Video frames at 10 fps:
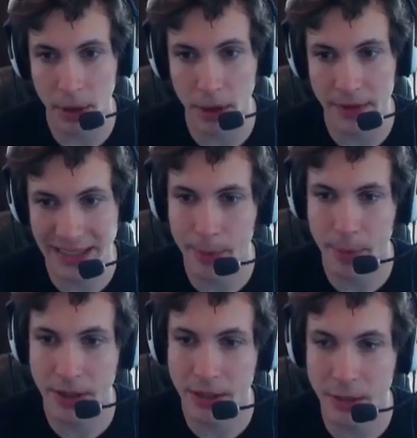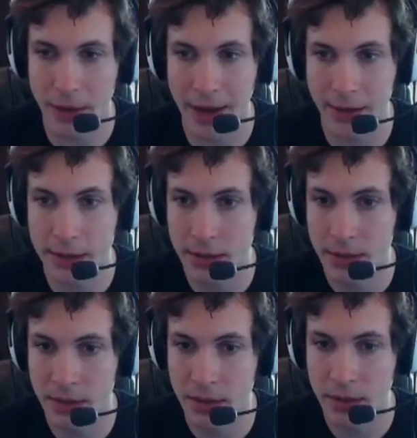burn this library to the ground.
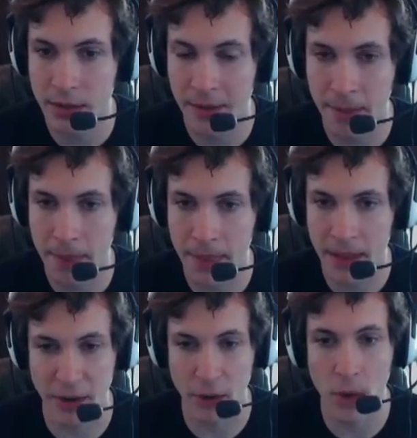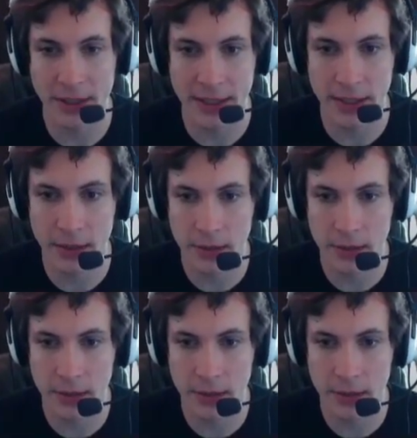If I wanted.